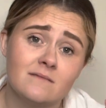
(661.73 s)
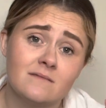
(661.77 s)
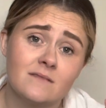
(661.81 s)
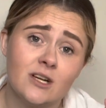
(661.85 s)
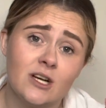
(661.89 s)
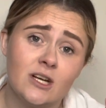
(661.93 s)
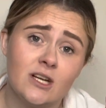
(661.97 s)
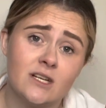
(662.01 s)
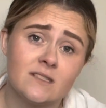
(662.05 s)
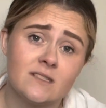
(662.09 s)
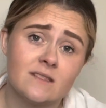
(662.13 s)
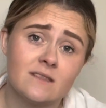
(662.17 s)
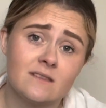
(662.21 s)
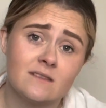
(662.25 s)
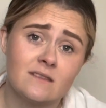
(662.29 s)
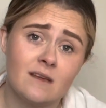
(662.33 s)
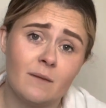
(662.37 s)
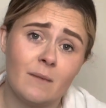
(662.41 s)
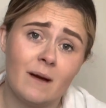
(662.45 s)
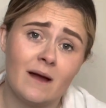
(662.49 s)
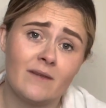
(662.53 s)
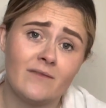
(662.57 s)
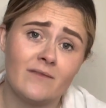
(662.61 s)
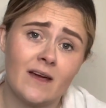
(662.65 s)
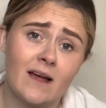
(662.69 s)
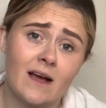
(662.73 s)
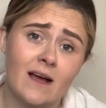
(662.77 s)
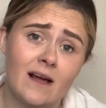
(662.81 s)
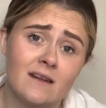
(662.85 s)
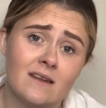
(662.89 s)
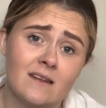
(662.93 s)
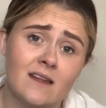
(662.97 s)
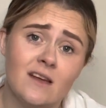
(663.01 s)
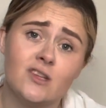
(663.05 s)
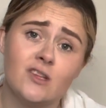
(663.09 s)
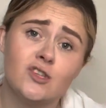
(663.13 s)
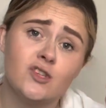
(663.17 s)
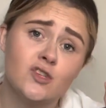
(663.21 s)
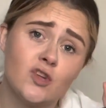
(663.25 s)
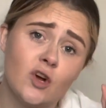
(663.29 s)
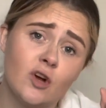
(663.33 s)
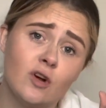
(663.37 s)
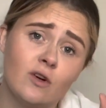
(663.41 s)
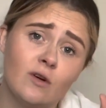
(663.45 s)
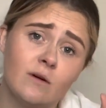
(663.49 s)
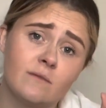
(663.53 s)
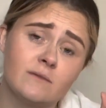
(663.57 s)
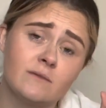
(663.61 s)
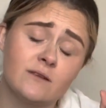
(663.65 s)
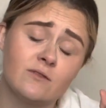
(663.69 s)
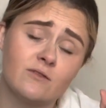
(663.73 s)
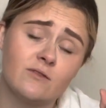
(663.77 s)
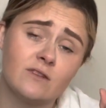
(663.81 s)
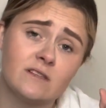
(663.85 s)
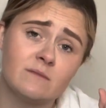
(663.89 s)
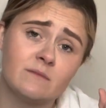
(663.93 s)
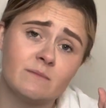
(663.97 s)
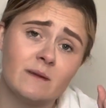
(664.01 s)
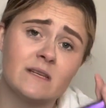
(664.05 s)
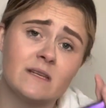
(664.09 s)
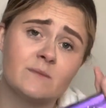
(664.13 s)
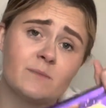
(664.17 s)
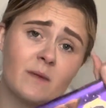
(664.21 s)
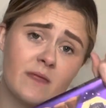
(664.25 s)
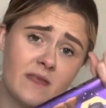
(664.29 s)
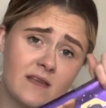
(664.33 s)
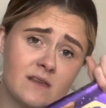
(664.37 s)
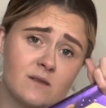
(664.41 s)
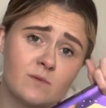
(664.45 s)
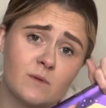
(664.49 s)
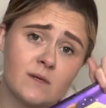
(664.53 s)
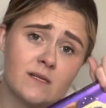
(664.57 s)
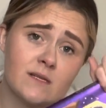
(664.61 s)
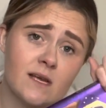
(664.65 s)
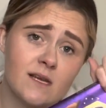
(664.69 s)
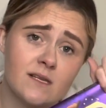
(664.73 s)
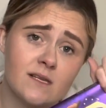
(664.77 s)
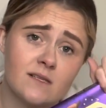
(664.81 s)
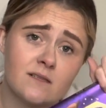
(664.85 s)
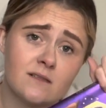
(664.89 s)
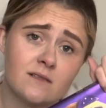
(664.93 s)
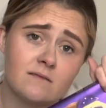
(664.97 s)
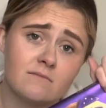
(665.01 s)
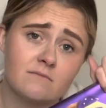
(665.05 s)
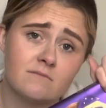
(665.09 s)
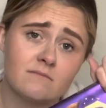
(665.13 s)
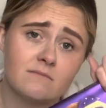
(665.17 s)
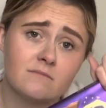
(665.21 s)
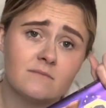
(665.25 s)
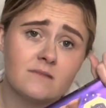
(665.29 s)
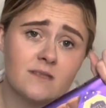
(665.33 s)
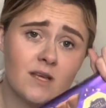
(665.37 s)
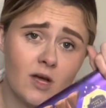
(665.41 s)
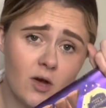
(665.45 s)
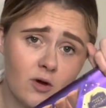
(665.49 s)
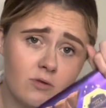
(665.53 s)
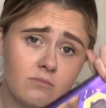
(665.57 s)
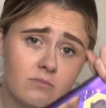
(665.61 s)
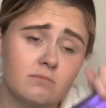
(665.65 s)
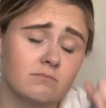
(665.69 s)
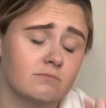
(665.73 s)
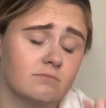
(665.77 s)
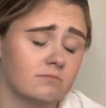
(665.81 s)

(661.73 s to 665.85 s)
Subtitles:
Because some advent calendars, you don't go up to Christmas, but this one does. So.